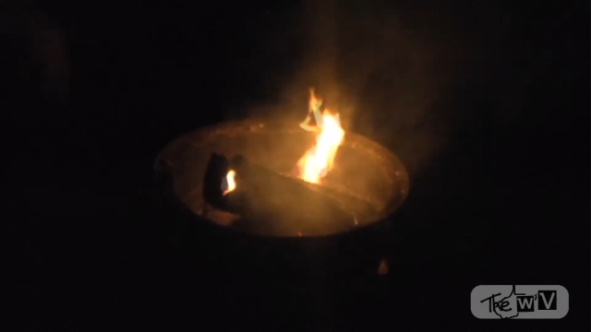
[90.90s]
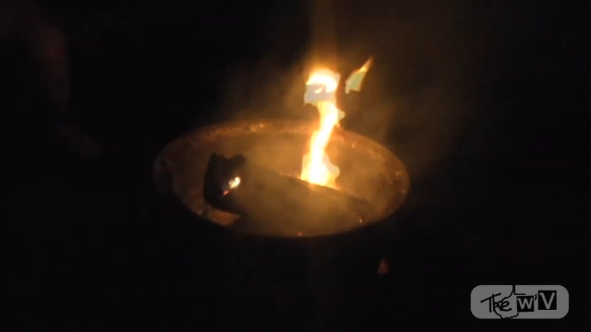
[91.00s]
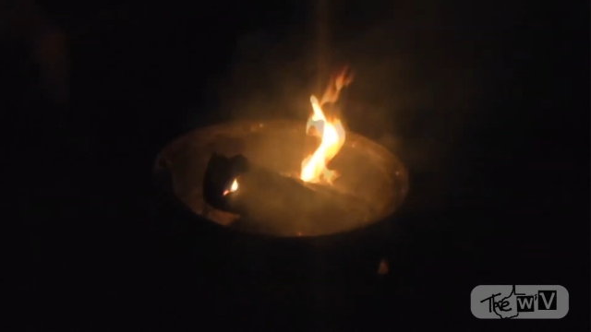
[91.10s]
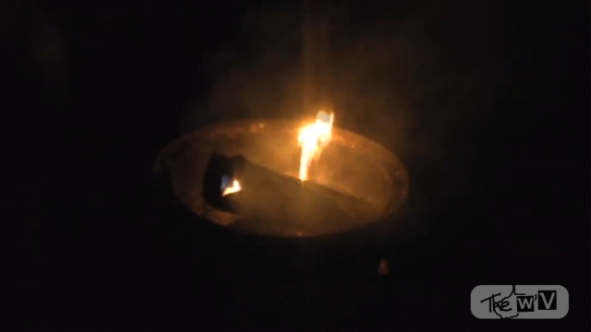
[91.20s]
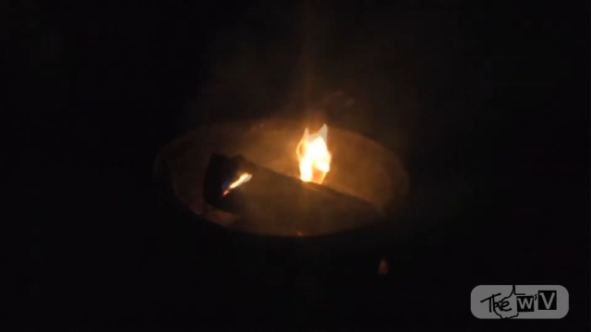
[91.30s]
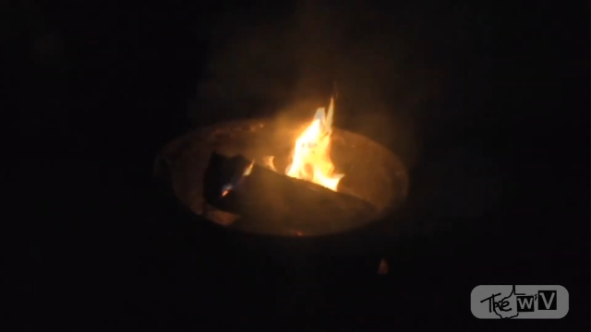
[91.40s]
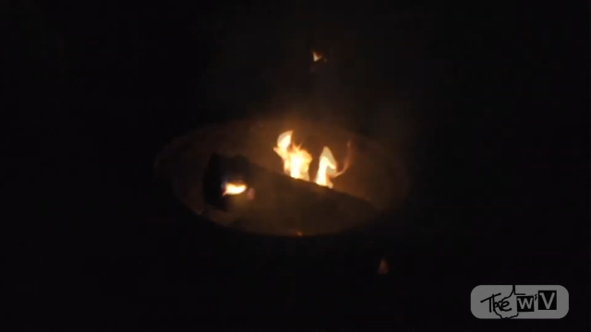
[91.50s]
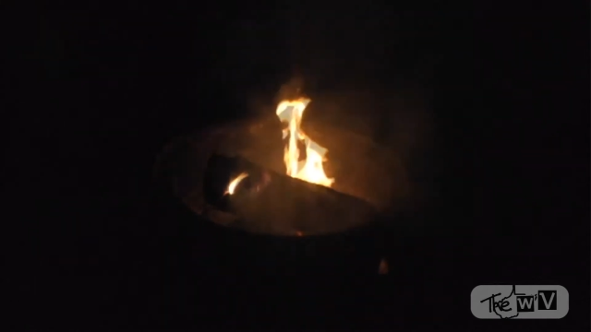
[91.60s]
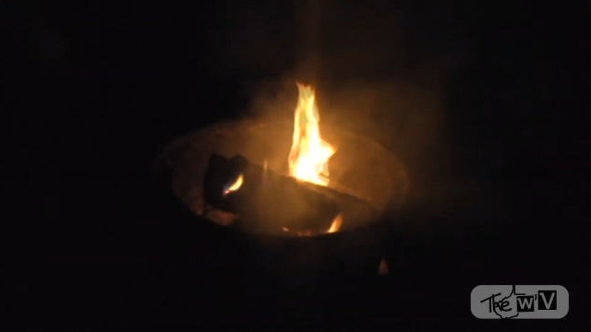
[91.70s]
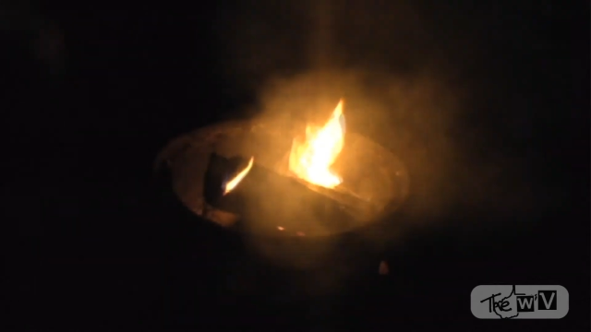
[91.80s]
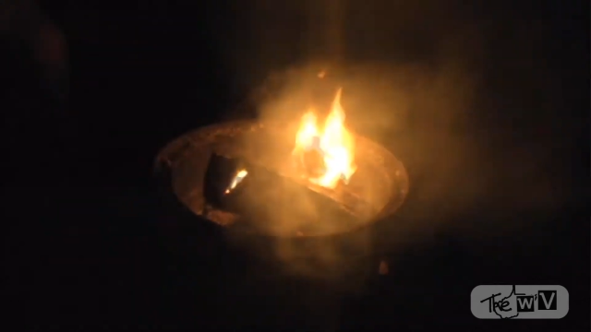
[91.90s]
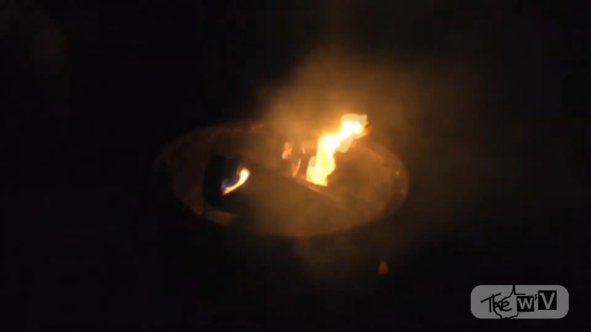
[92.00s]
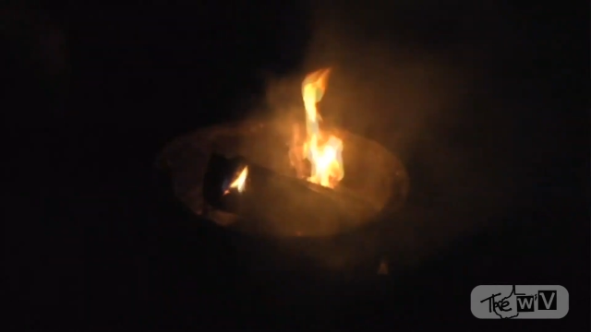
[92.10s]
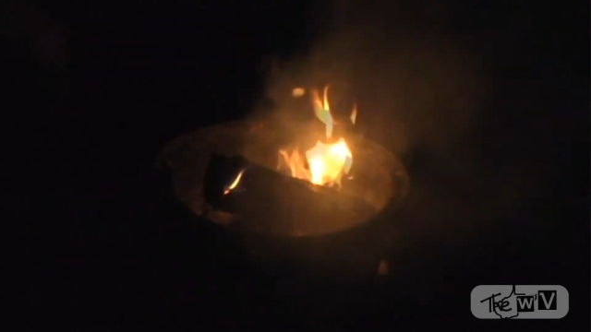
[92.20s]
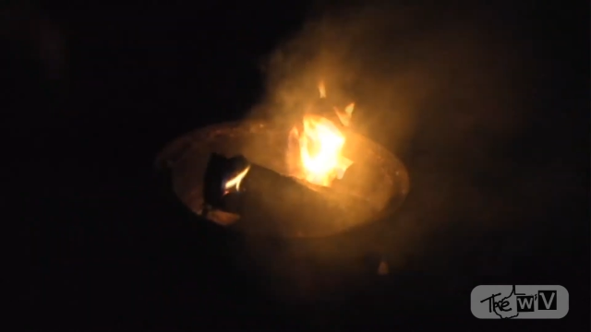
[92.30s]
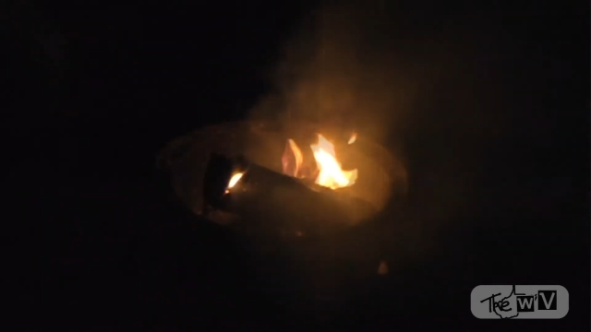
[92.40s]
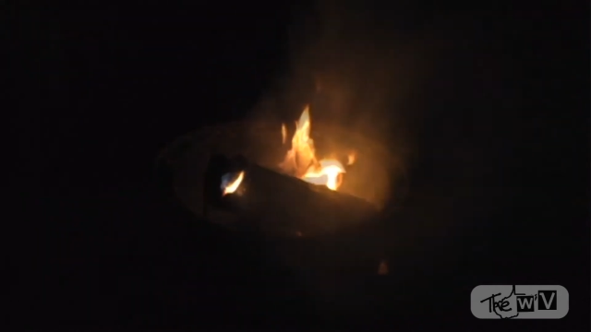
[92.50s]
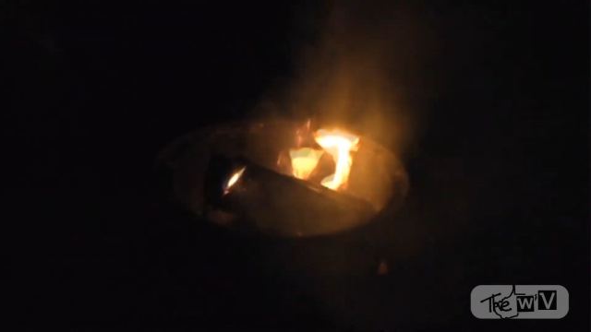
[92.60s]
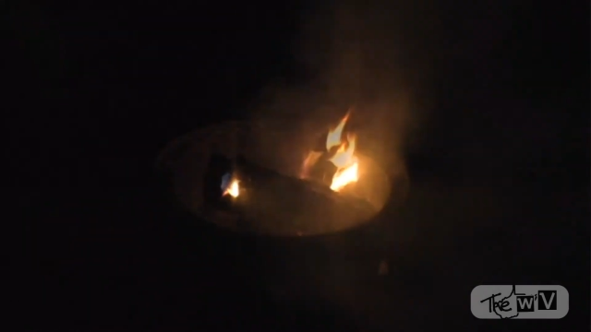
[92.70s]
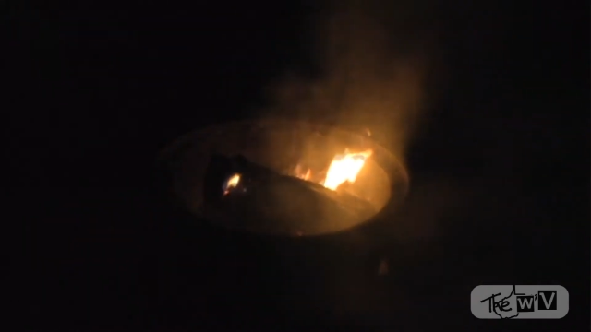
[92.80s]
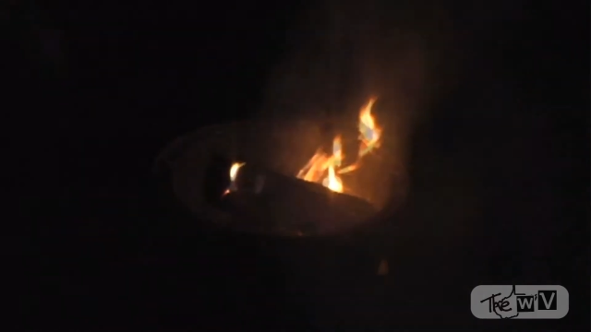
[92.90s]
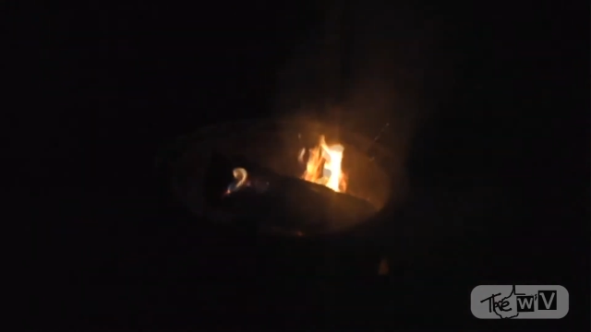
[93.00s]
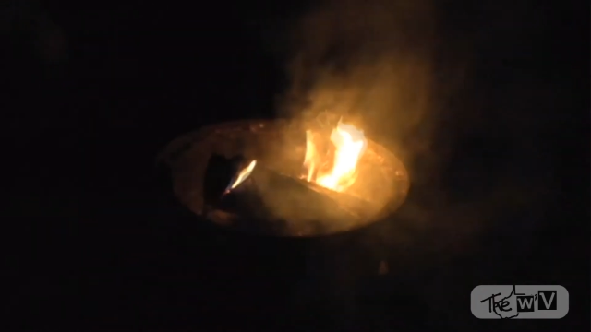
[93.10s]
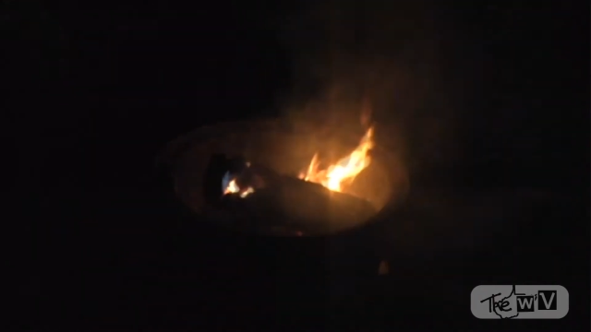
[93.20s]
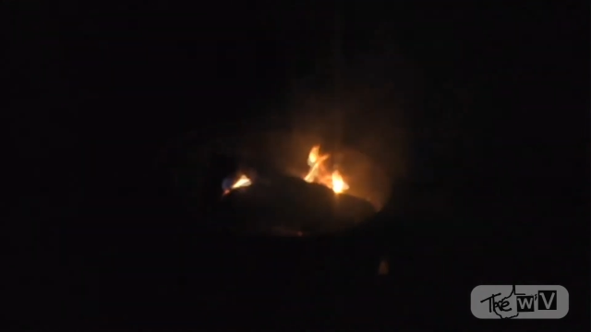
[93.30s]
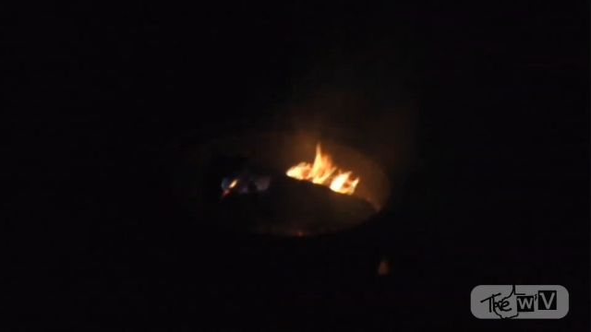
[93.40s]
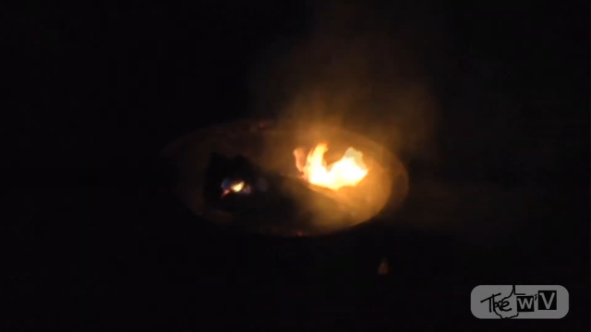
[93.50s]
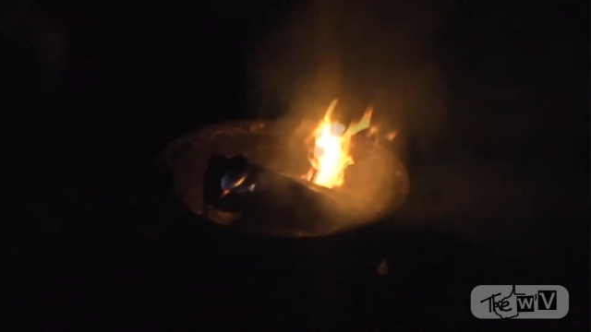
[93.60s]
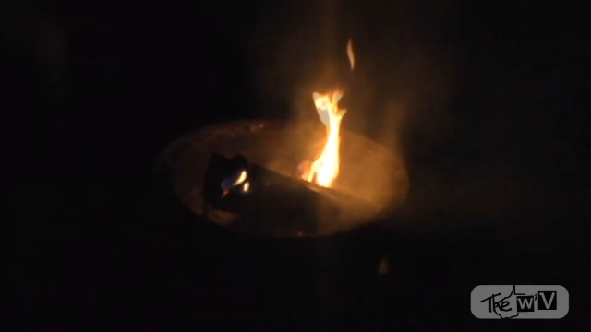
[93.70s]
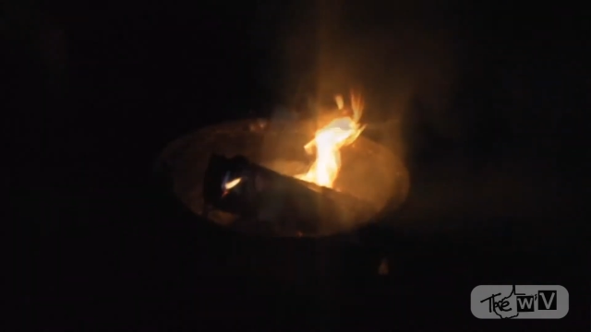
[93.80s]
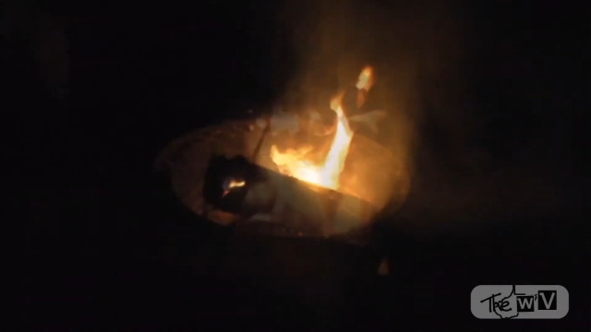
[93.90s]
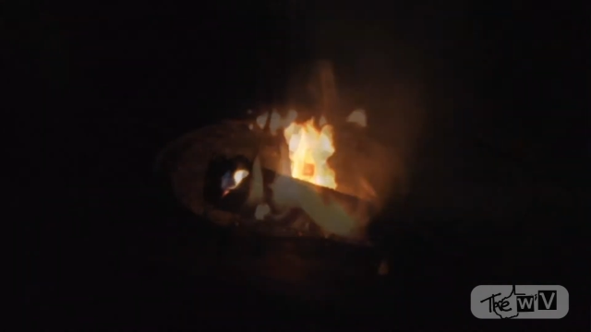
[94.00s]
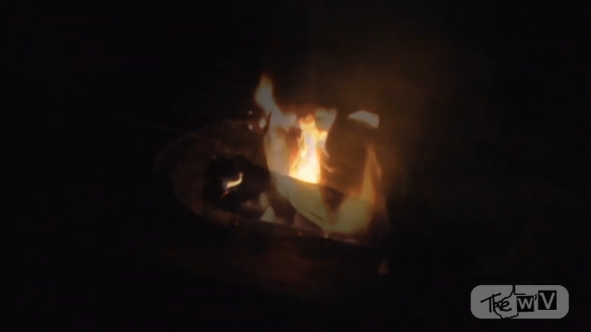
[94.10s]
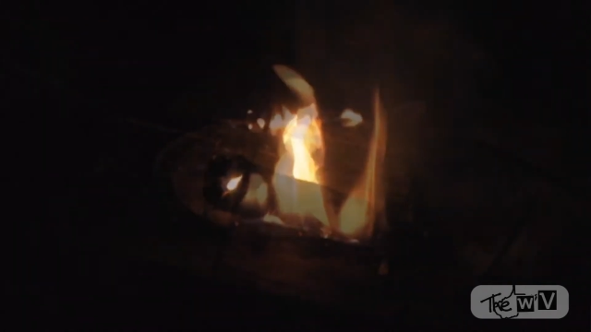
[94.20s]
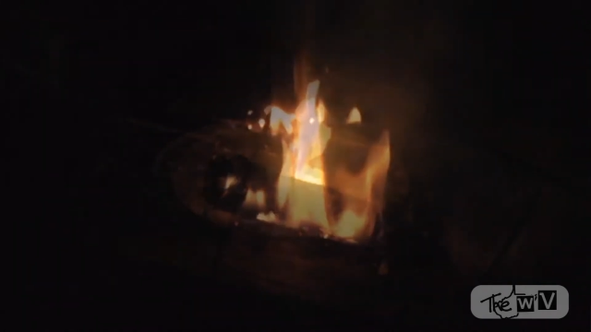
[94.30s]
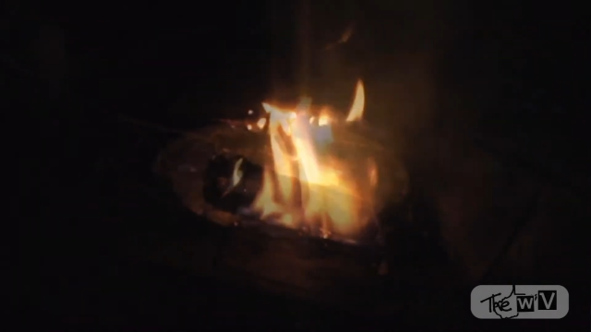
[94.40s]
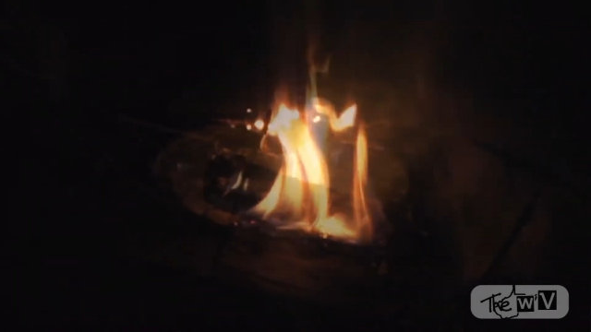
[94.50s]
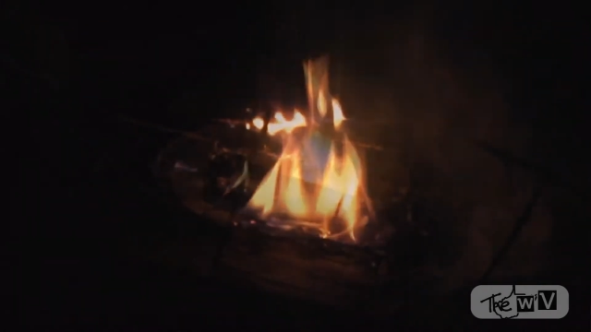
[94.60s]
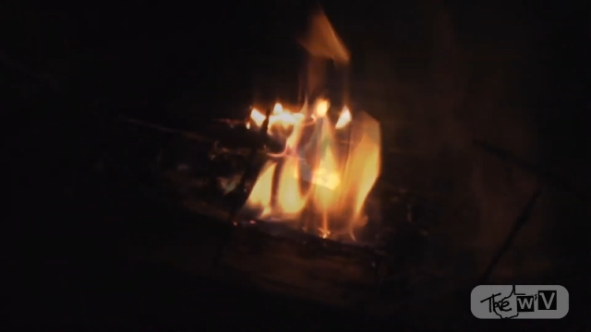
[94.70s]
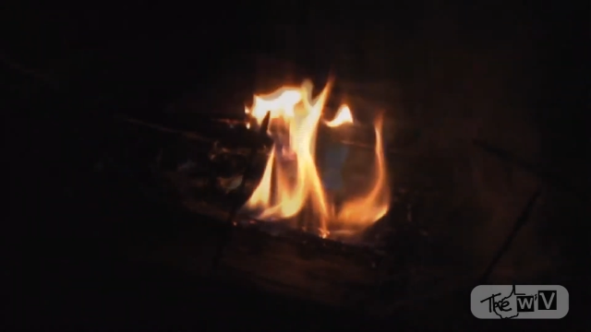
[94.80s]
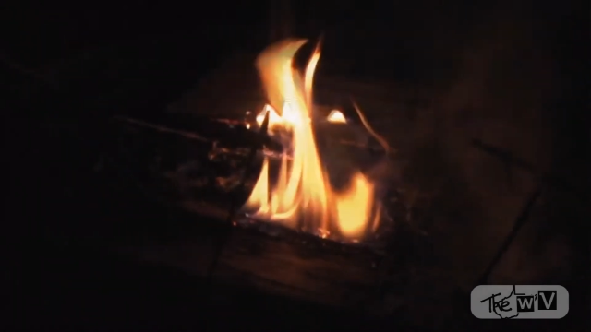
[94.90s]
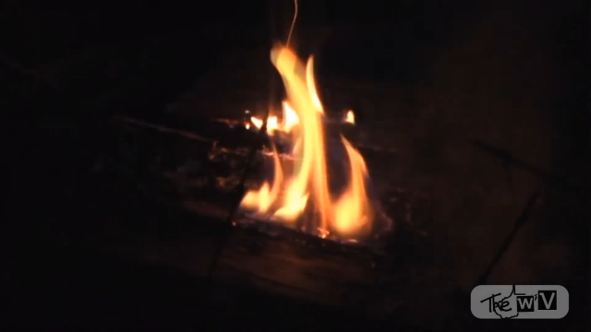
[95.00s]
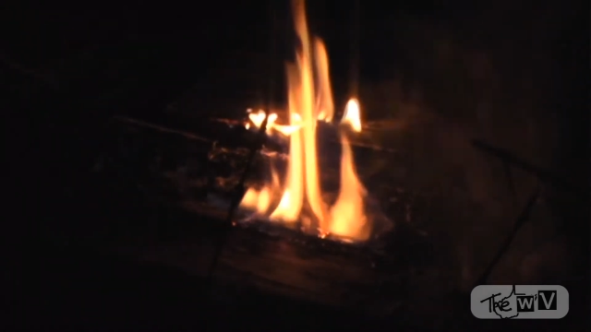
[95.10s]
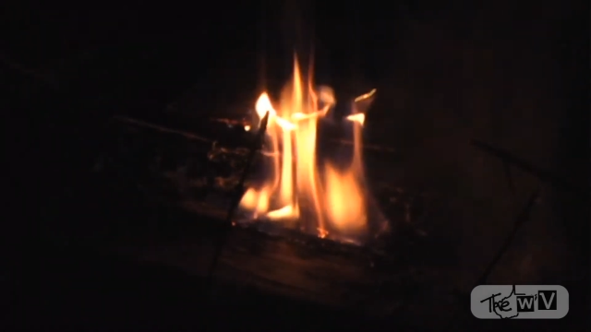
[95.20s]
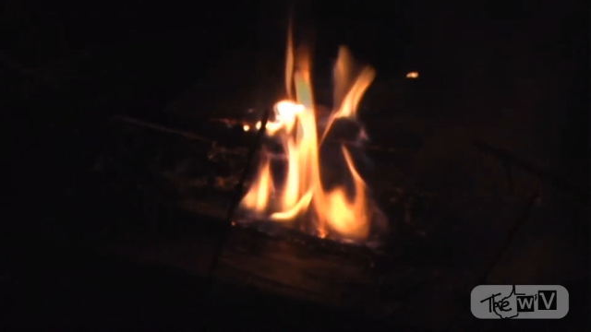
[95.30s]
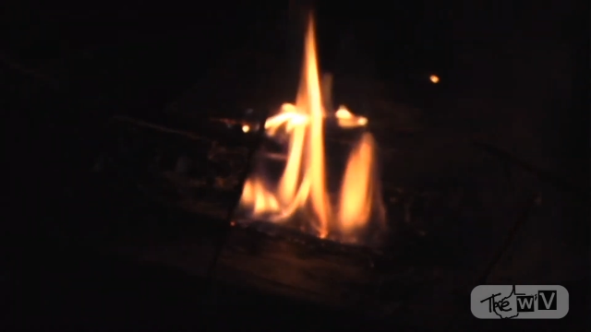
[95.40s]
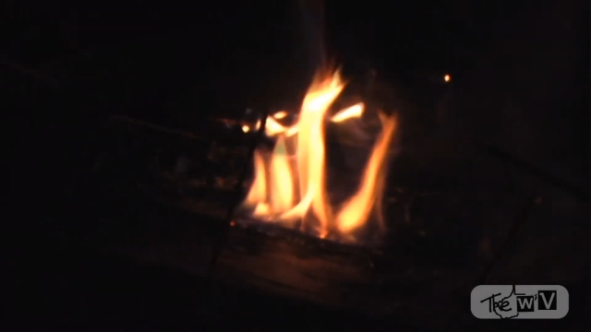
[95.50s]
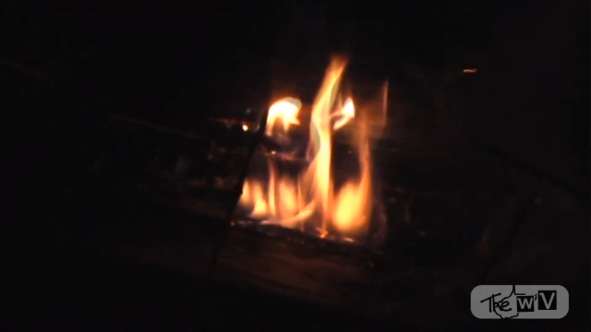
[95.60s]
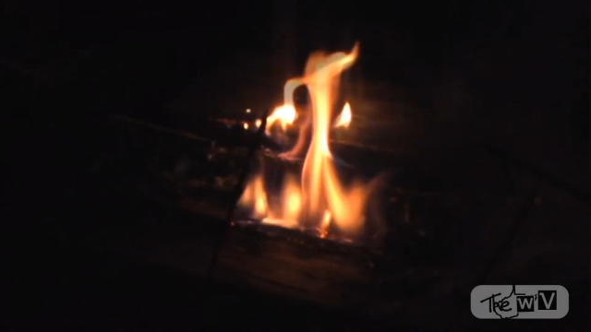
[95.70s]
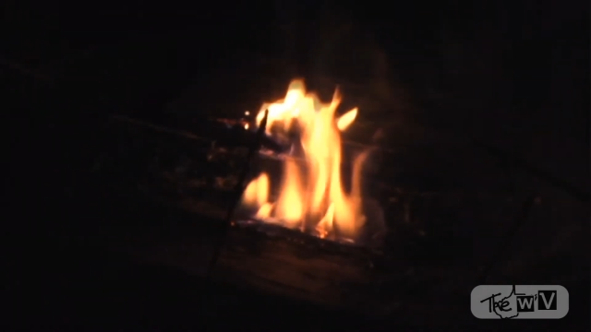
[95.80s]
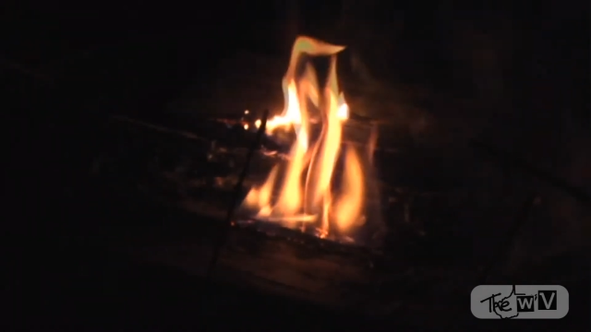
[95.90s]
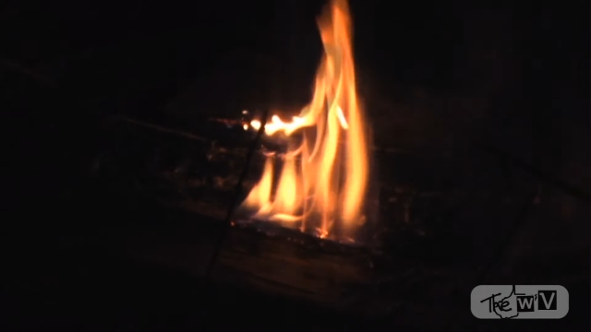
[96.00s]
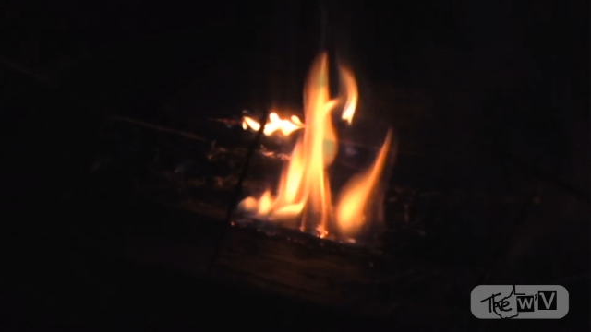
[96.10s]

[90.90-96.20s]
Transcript: No face is visible, so there are no lips to read.